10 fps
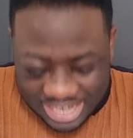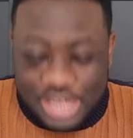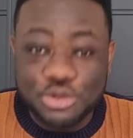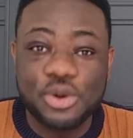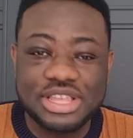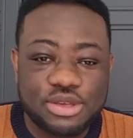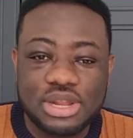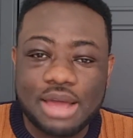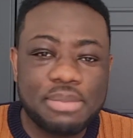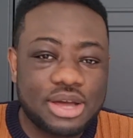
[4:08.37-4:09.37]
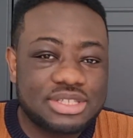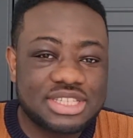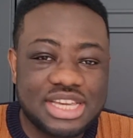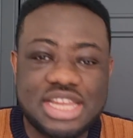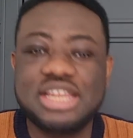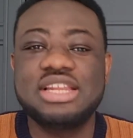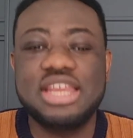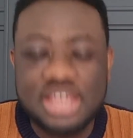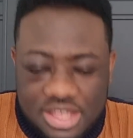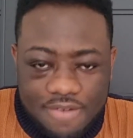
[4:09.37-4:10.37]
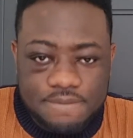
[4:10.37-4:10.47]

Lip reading: So it's all about indidi,